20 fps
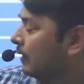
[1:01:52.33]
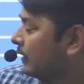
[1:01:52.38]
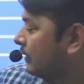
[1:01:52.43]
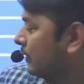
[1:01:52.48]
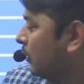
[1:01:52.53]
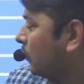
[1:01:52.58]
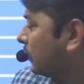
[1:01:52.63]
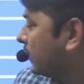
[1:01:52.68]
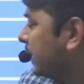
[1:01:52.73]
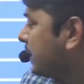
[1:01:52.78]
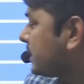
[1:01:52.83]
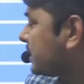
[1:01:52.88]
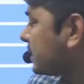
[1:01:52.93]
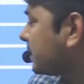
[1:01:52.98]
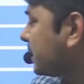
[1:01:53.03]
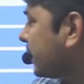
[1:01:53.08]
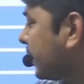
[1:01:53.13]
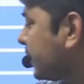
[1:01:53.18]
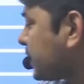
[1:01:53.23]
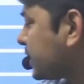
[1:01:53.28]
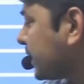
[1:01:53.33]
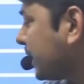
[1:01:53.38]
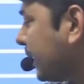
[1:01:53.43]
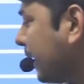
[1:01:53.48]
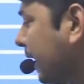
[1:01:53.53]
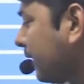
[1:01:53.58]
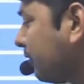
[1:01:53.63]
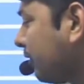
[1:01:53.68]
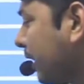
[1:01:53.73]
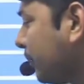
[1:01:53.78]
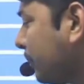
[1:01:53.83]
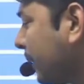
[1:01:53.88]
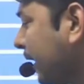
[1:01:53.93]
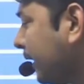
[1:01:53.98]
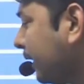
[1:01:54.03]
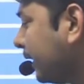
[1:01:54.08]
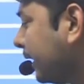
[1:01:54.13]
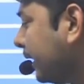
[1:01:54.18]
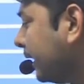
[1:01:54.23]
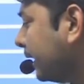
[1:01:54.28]
Now this nourishing
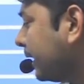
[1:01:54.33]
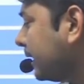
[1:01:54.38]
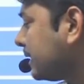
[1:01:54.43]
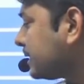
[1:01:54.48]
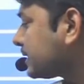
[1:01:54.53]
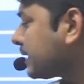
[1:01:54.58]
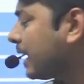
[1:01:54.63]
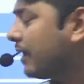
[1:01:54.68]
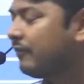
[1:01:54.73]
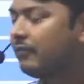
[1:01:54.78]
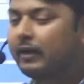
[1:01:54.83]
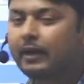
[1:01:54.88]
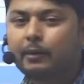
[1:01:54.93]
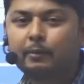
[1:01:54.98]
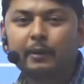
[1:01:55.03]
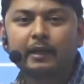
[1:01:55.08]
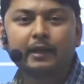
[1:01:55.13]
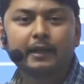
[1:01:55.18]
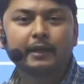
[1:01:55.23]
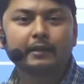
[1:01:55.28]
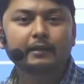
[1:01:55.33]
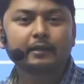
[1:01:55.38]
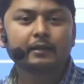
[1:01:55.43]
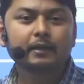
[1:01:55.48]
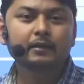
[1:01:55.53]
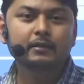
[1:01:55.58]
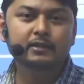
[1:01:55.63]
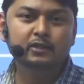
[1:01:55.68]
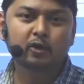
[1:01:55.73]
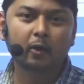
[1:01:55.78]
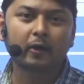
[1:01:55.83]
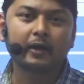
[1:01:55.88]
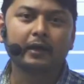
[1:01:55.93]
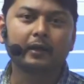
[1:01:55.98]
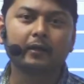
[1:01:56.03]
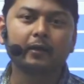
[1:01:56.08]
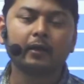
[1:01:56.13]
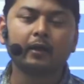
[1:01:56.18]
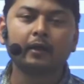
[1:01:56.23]
environment, it is available in the soil.